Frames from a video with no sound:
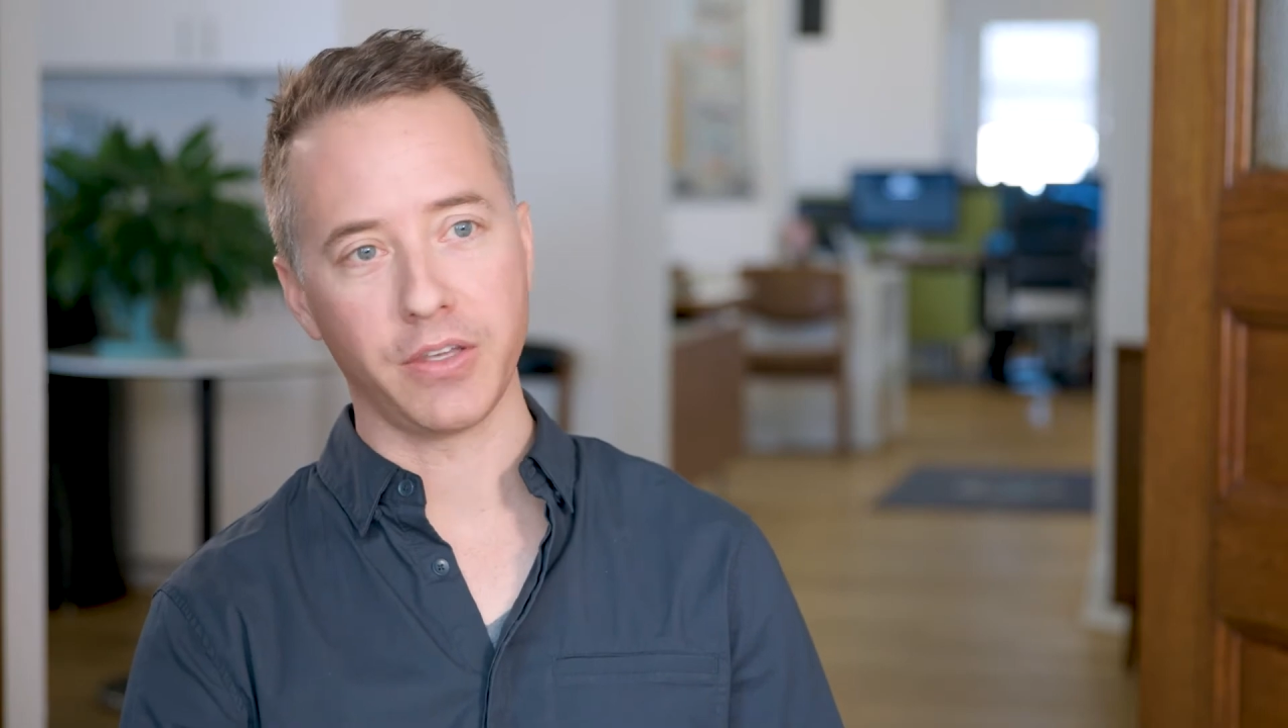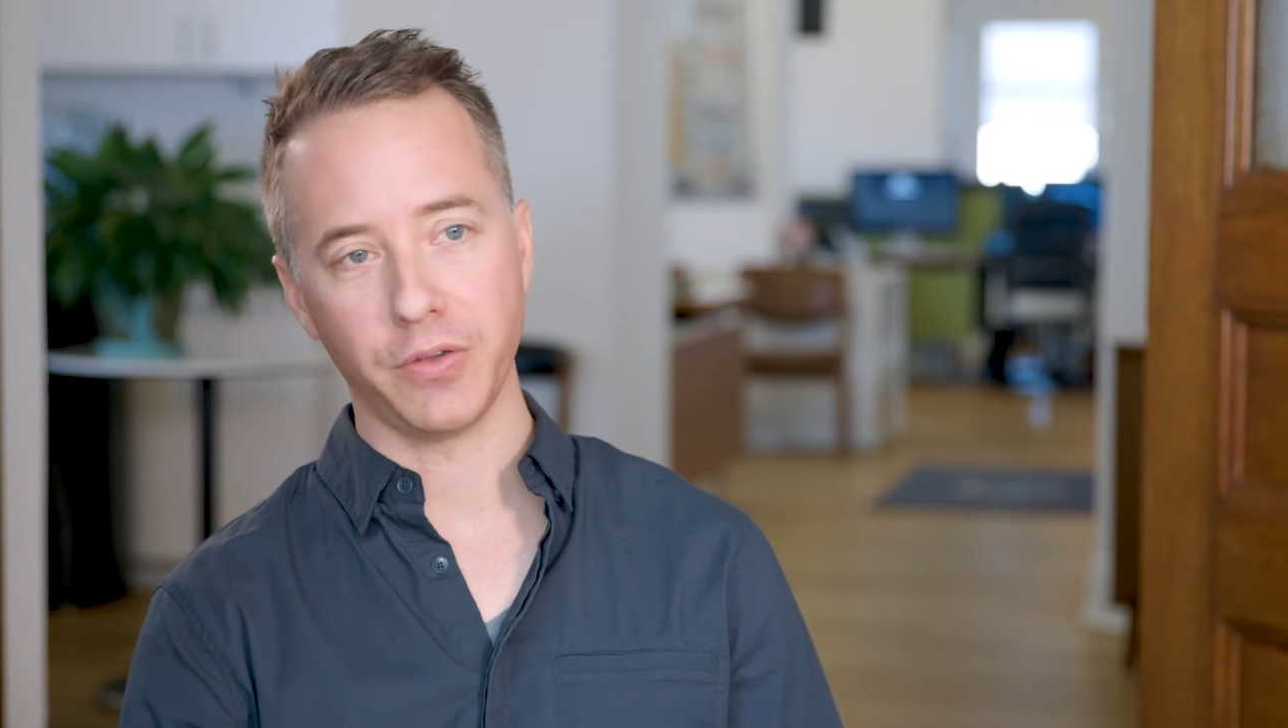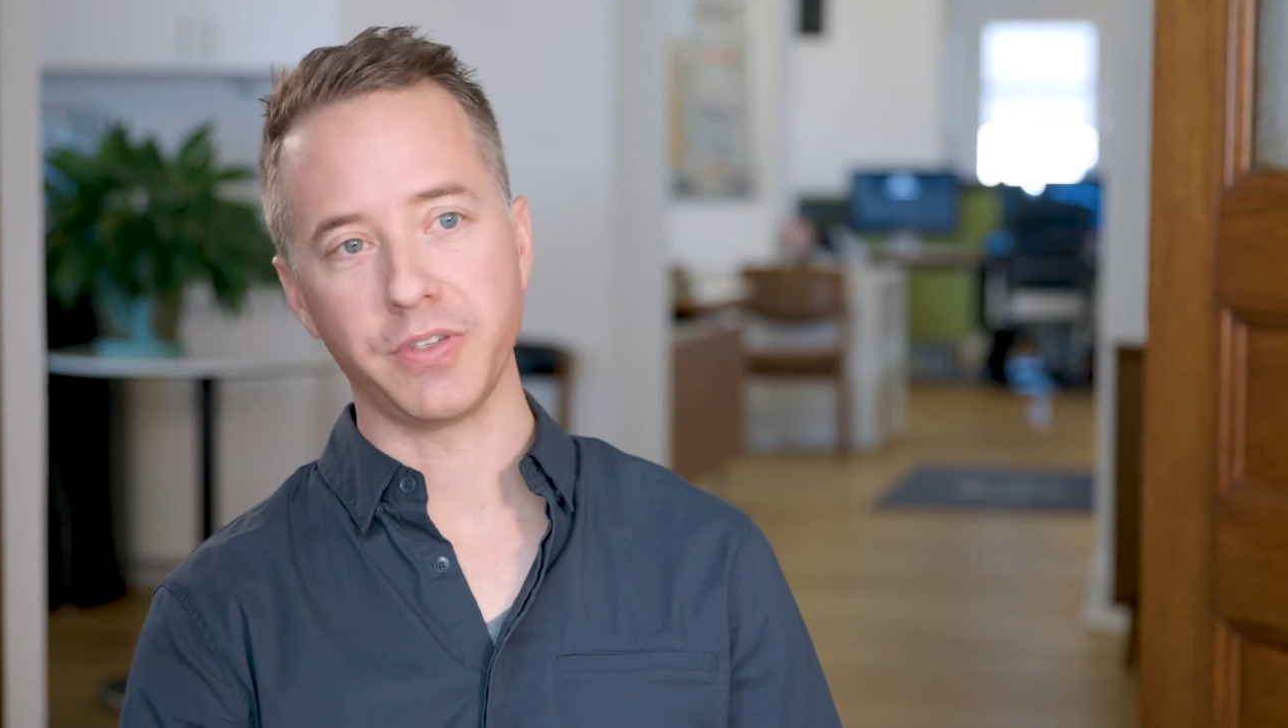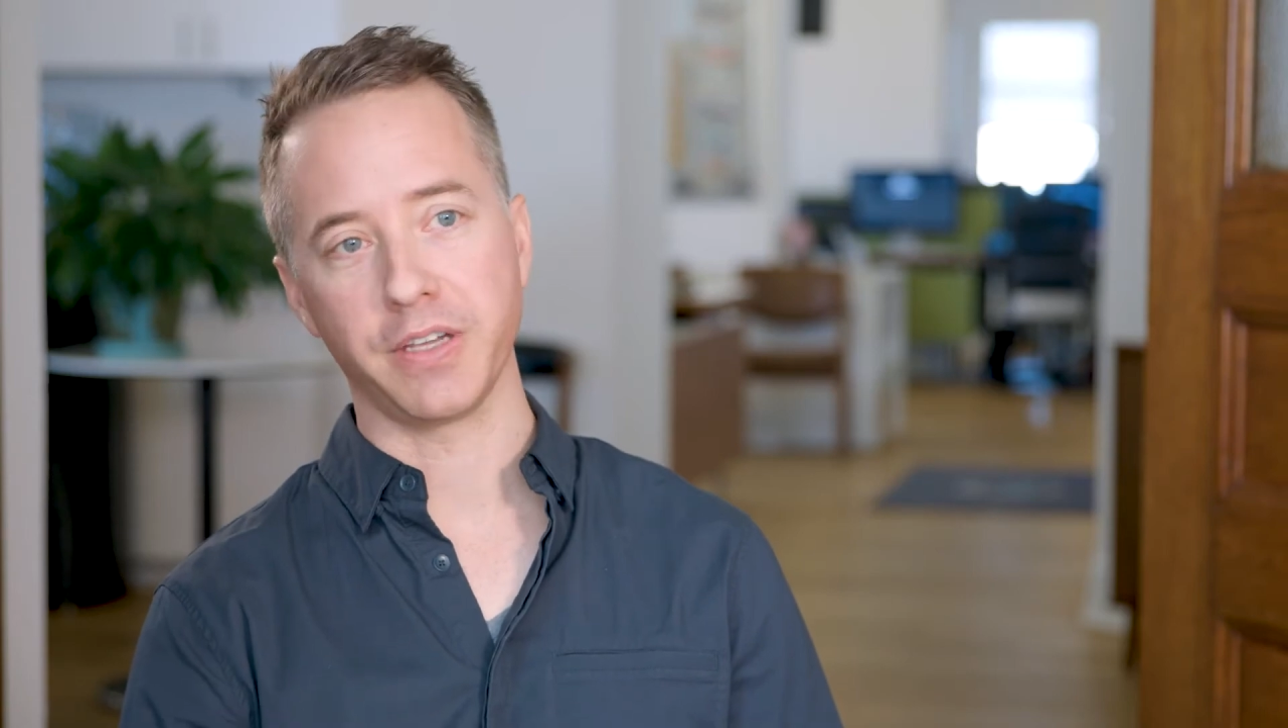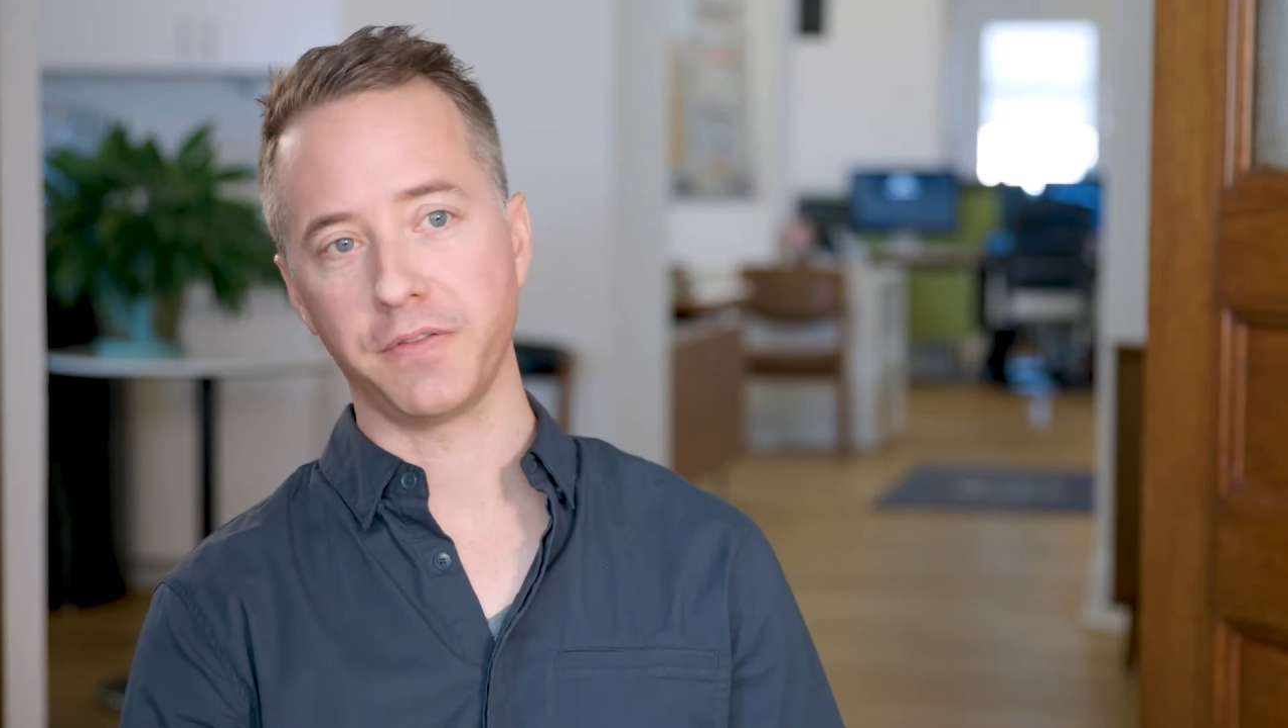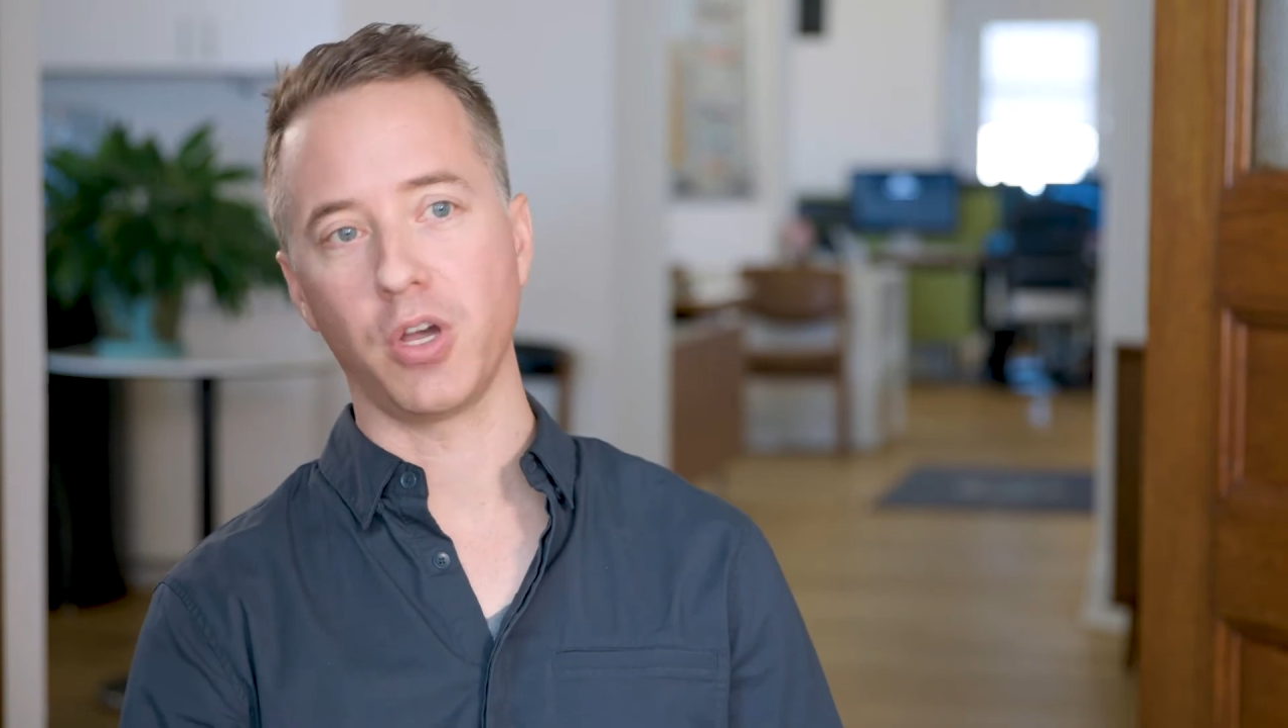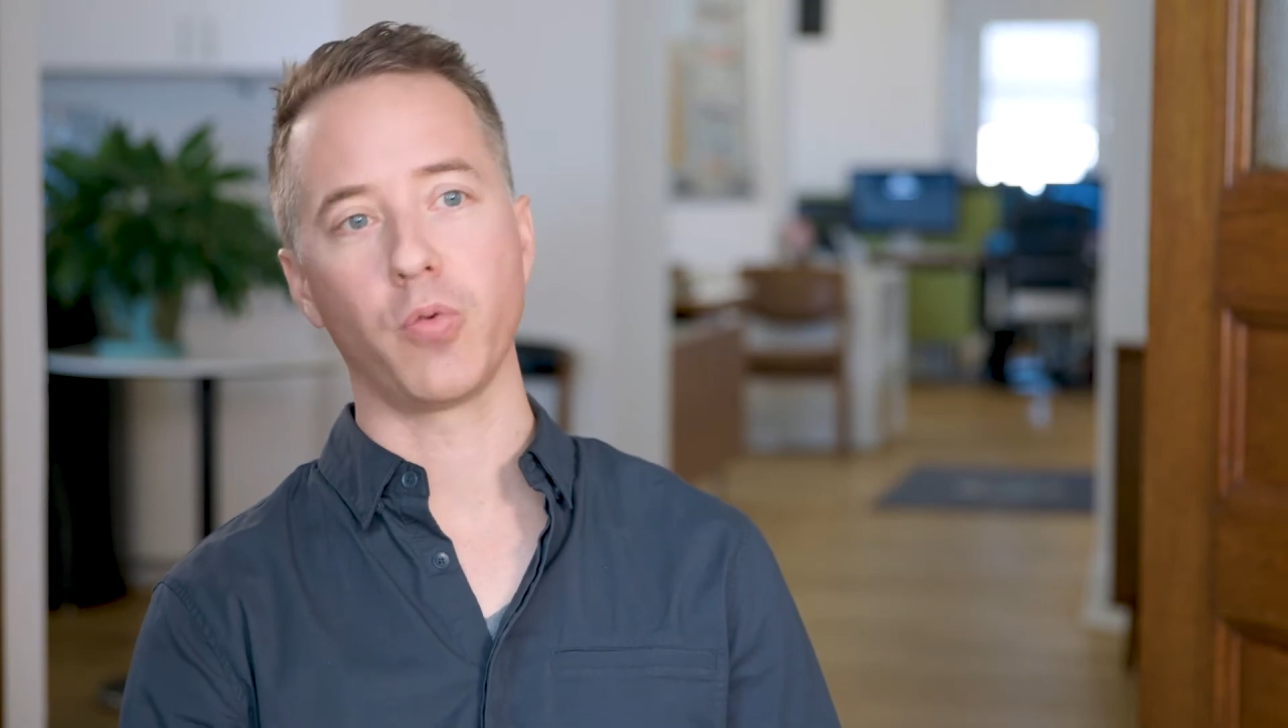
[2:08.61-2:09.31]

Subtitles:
using flow